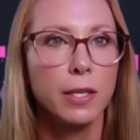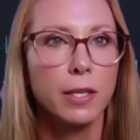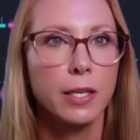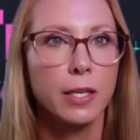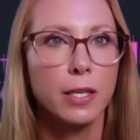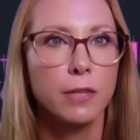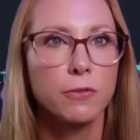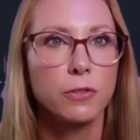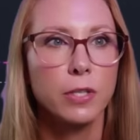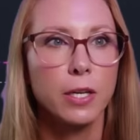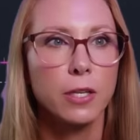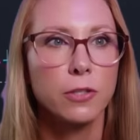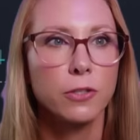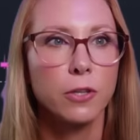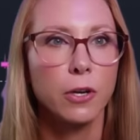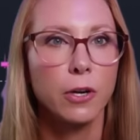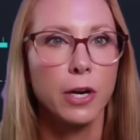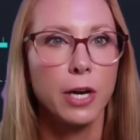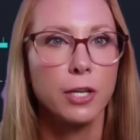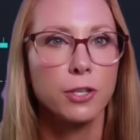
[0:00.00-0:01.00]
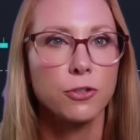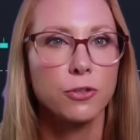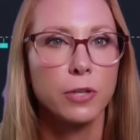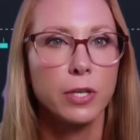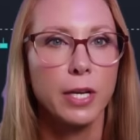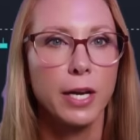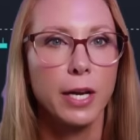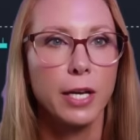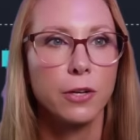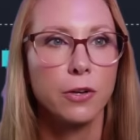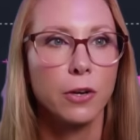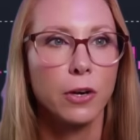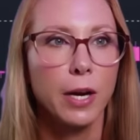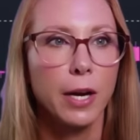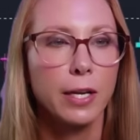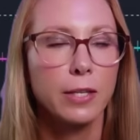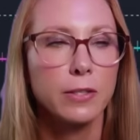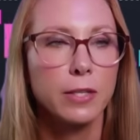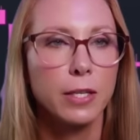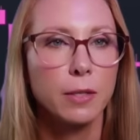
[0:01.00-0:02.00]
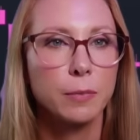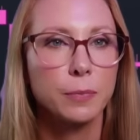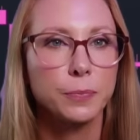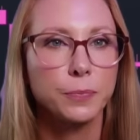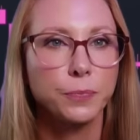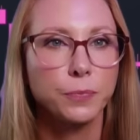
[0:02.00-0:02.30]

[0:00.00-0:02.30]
it gives us our entry and our exit.